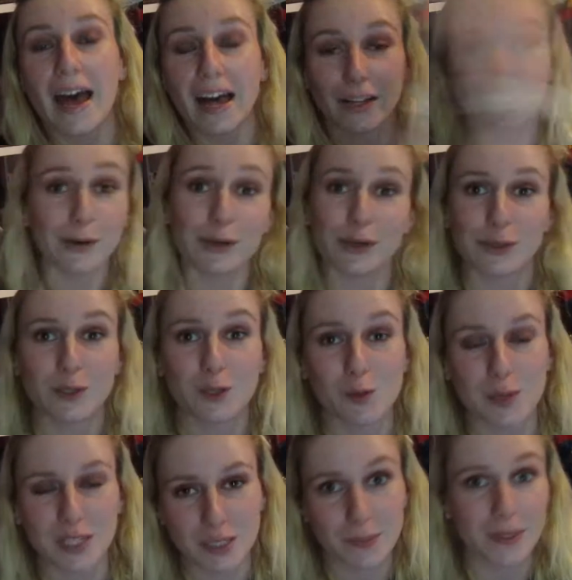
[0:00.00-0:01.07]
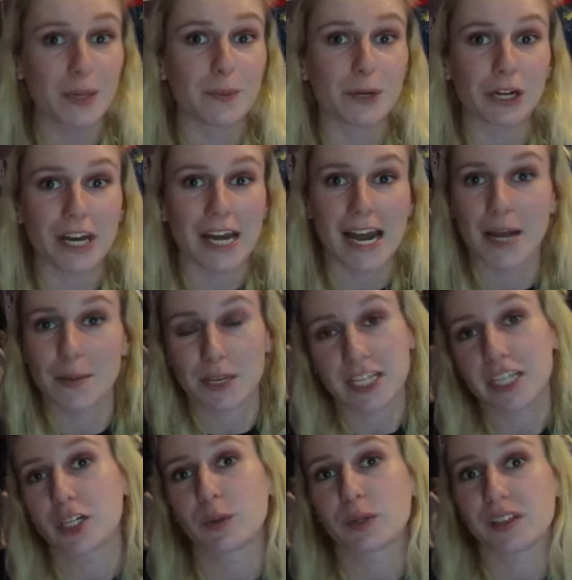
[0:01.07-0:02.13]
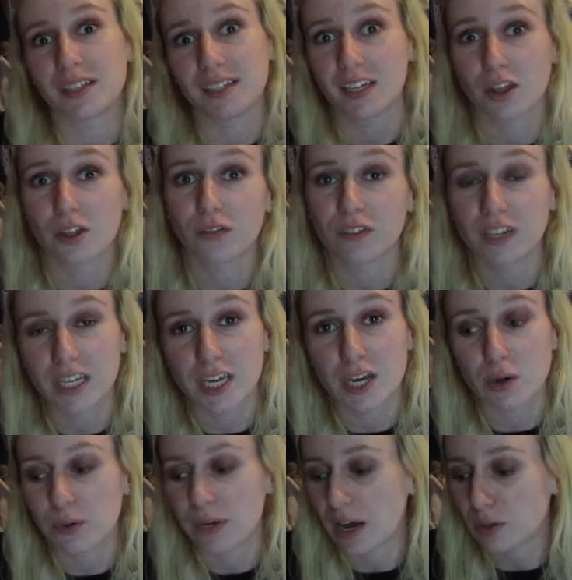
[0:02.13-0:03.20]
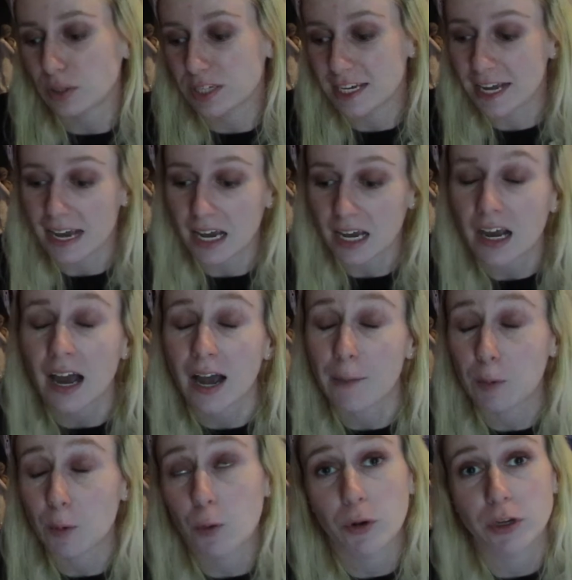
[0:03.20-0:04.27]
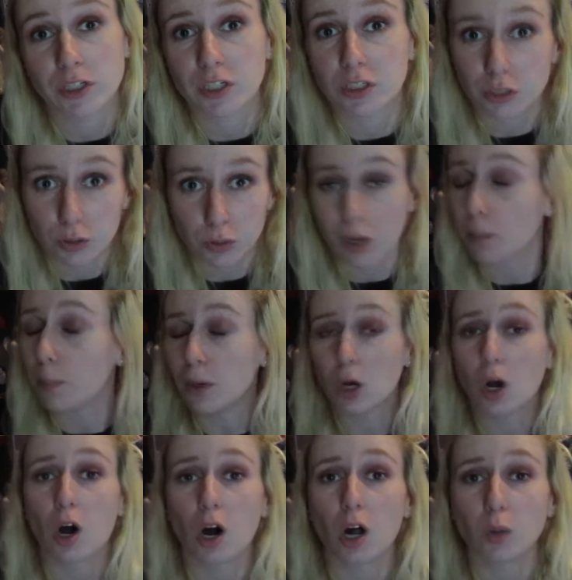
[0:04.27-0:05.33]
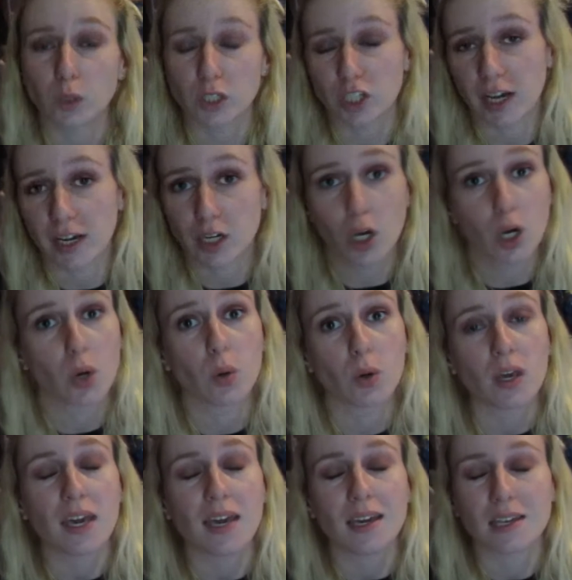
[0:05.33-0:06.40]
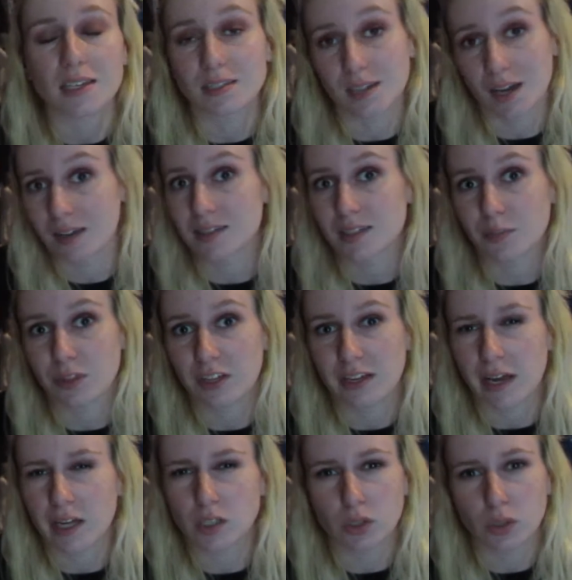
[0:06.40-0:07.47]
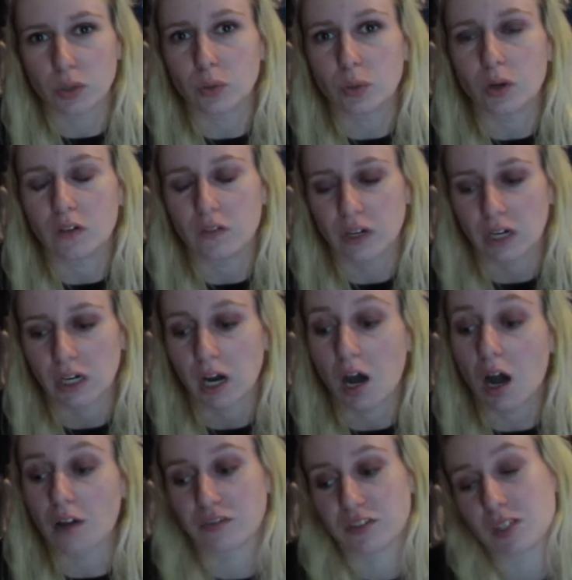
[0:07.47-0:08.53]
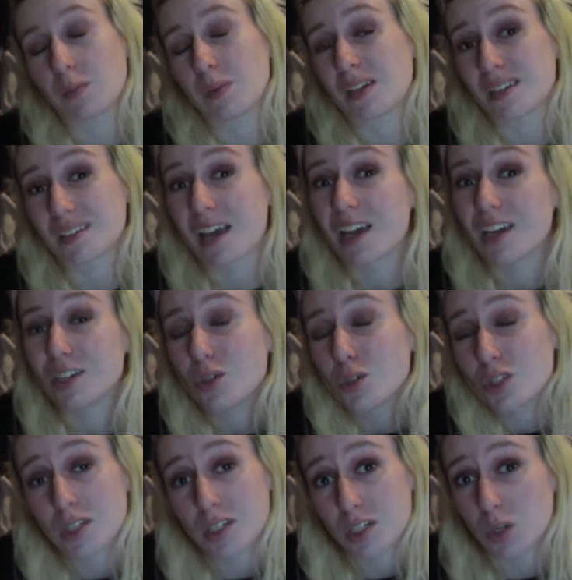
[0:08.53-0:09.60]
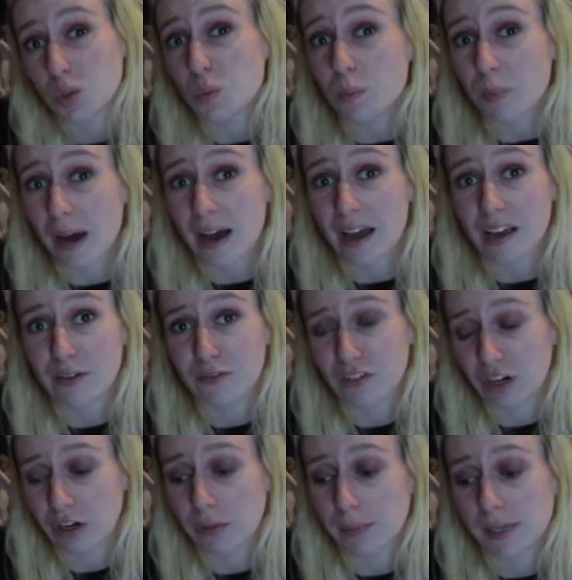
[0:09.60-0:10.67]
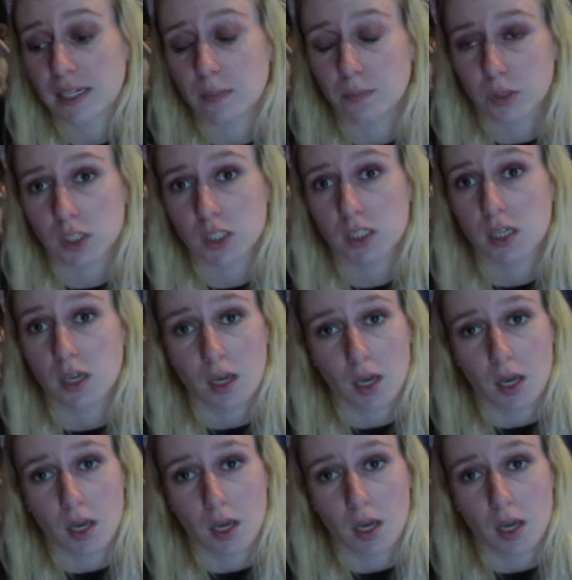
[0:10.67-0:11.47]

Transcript: Hello YouTube, it's me Berg and I'm here with another video. Now today I'm going to do a book haul which I know is not something I do very often because I usually don't buy very many books.